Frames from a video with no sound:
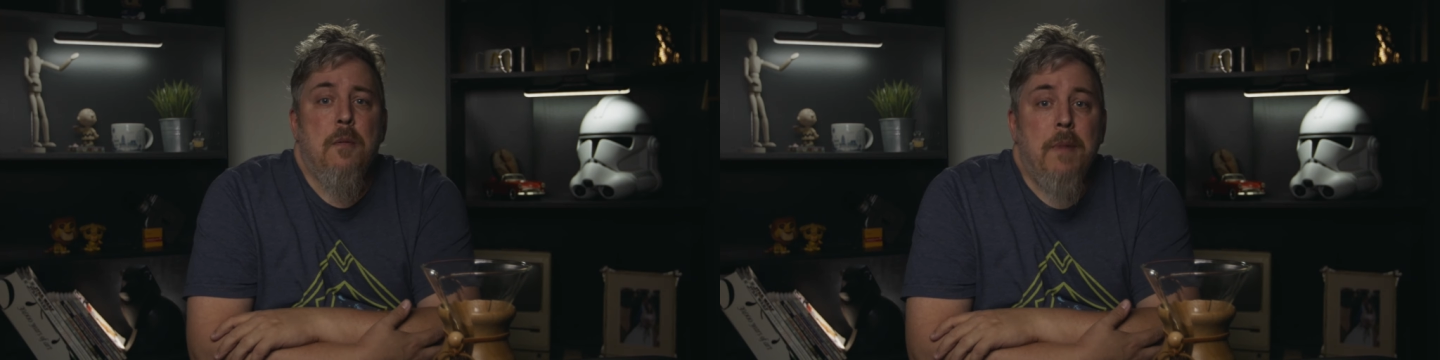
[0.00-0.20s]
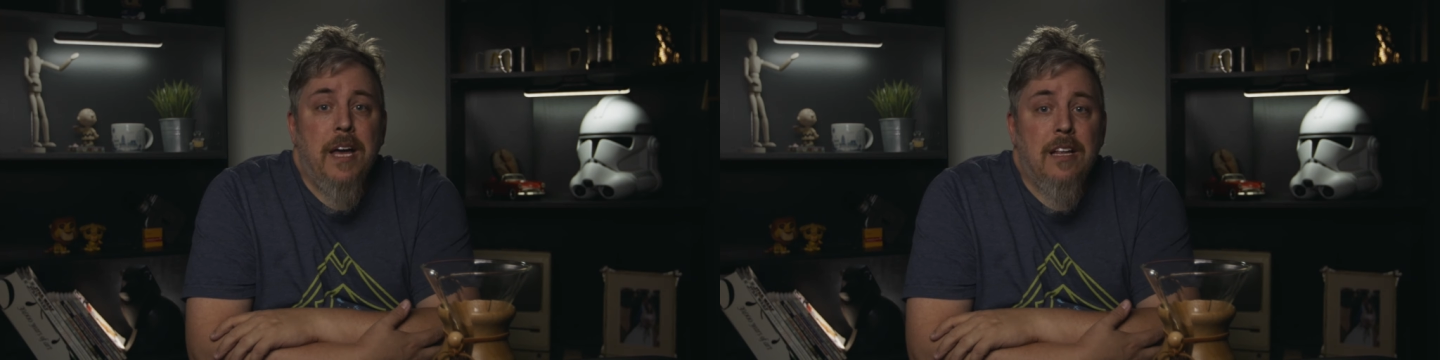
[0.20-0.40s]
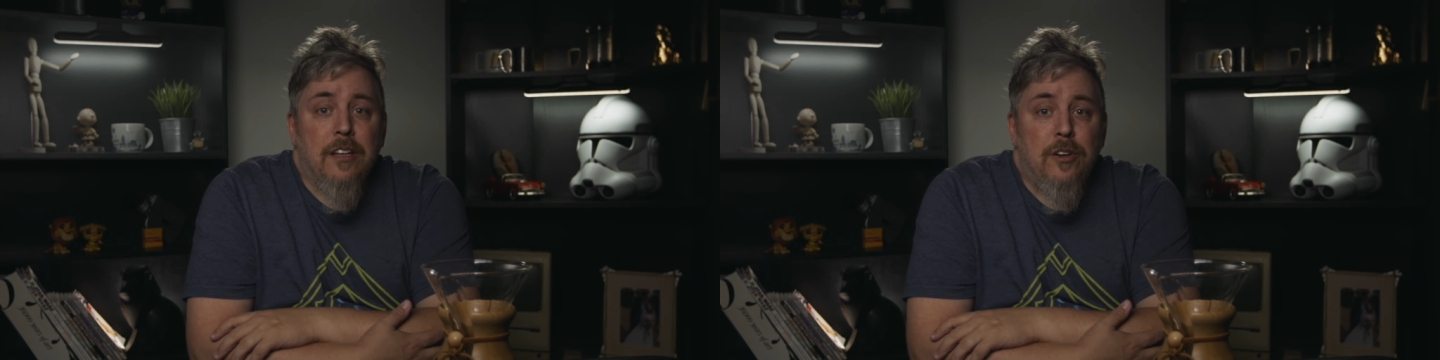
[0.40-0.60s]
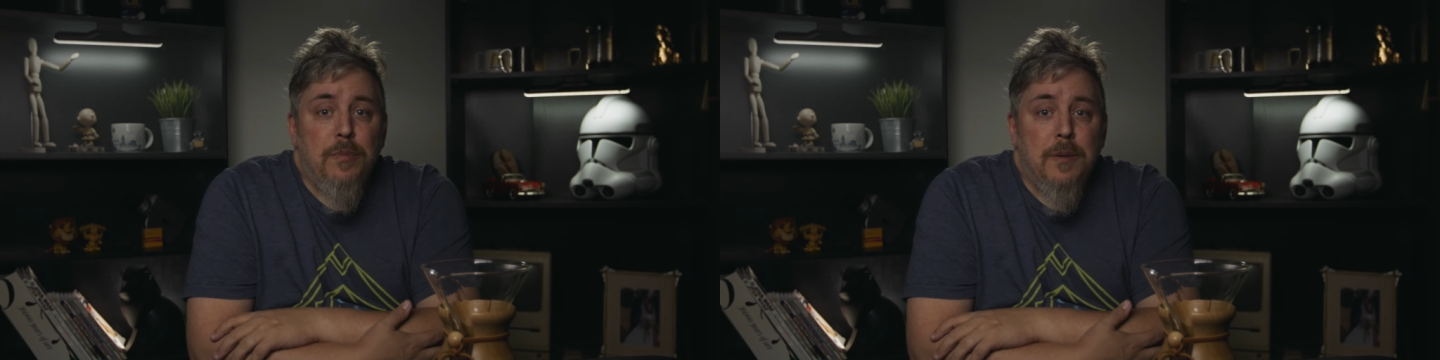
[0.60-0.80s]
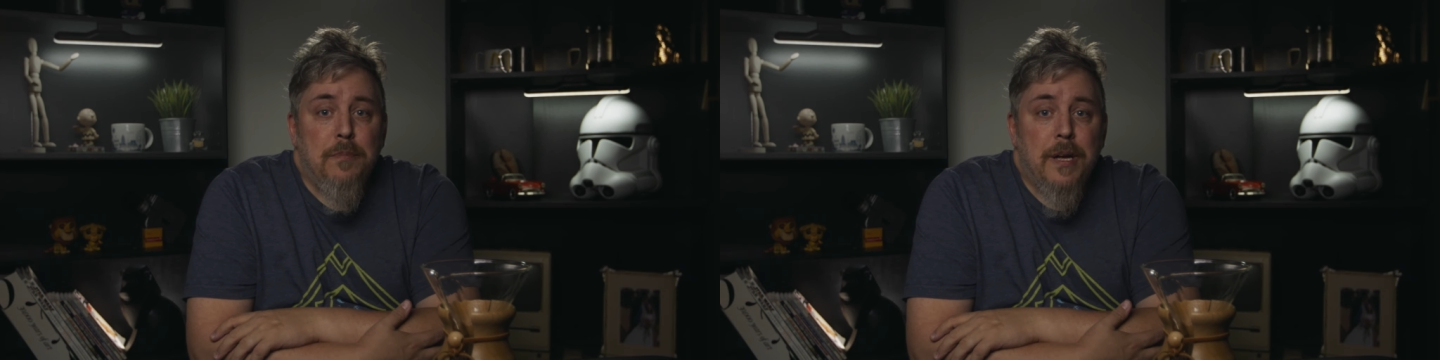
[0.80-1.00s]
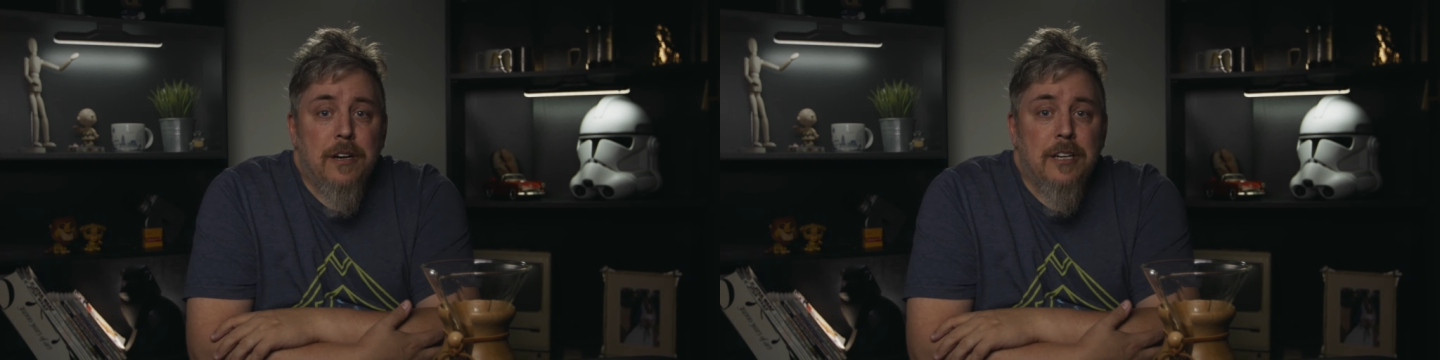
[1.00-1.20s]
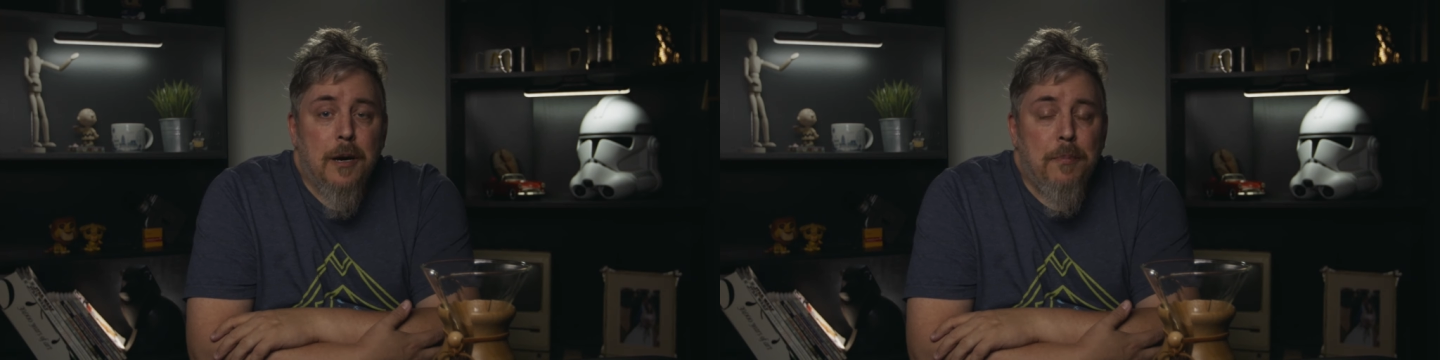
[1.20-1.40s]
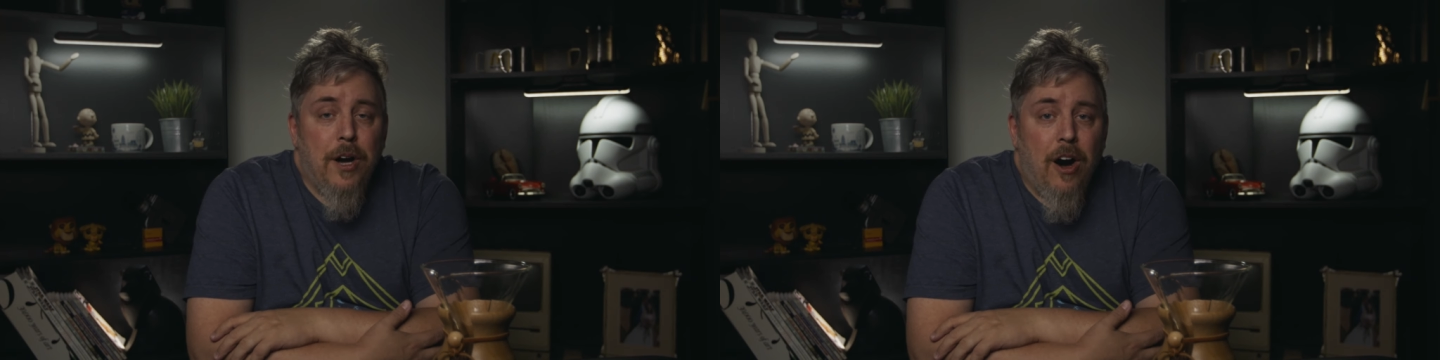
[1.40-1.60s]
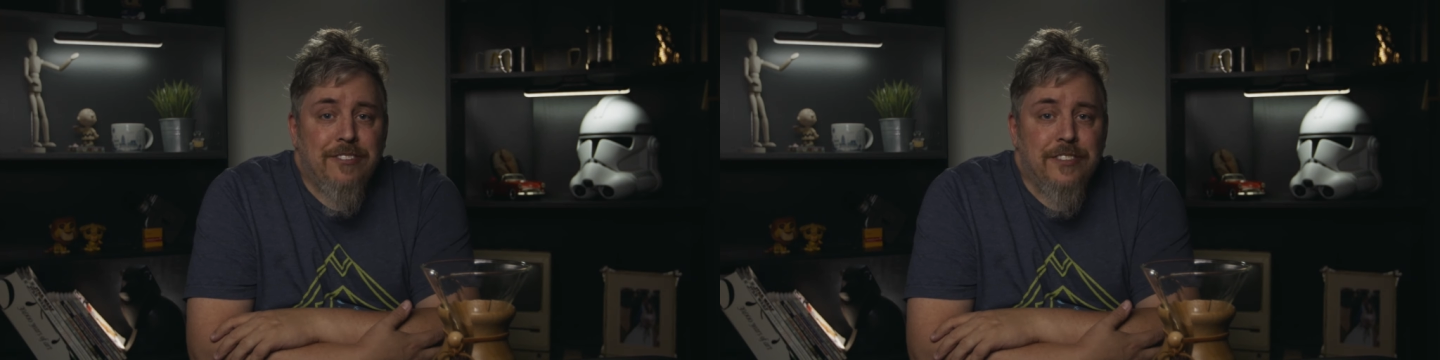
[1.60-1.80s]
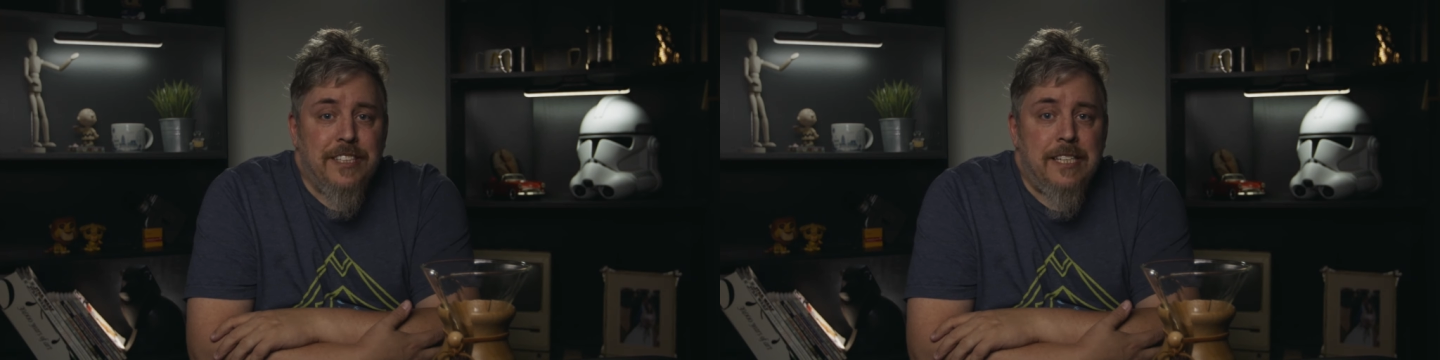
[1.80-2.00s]
make a little bit better cup of
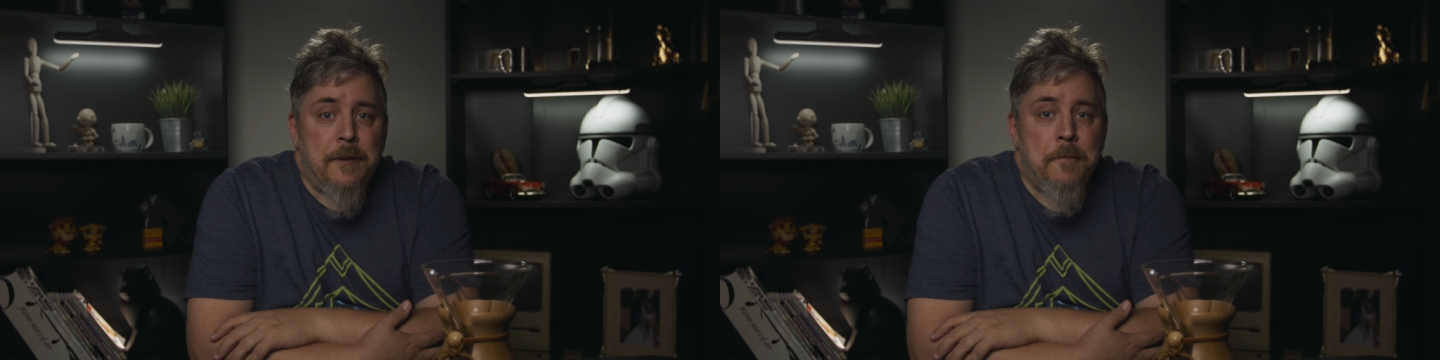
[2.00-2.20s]
coffee.